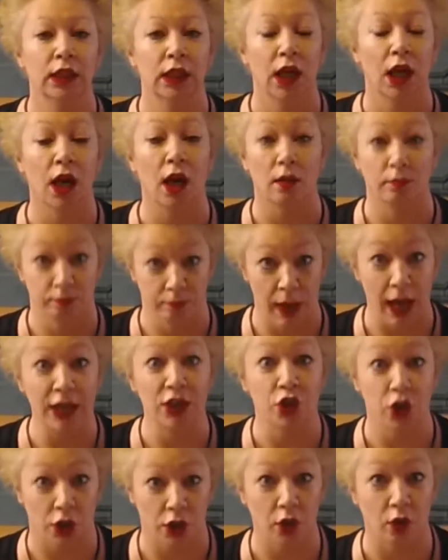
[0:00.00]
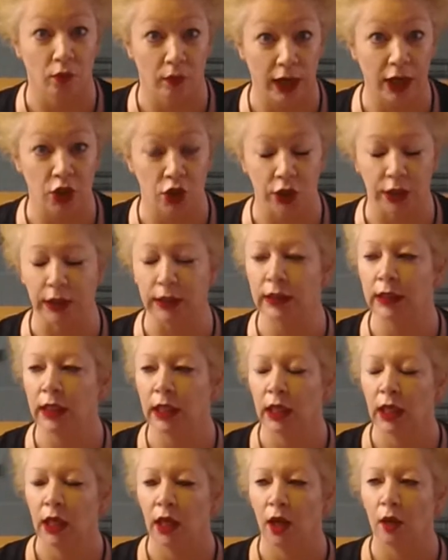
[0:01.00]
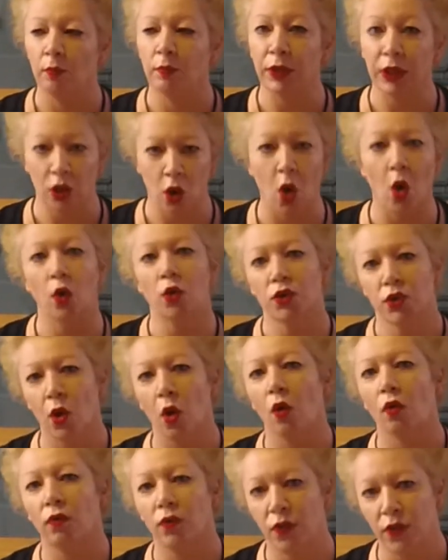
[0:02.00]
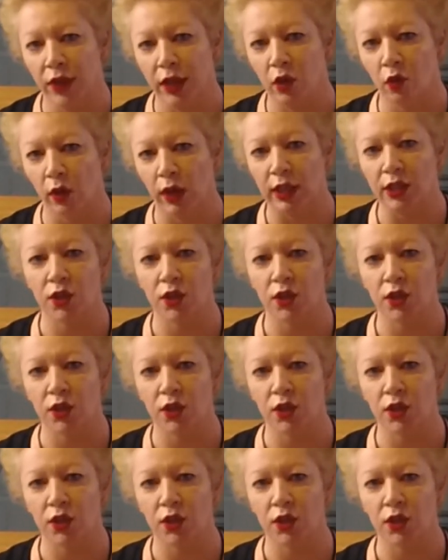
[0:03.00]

a major correction, because of theory.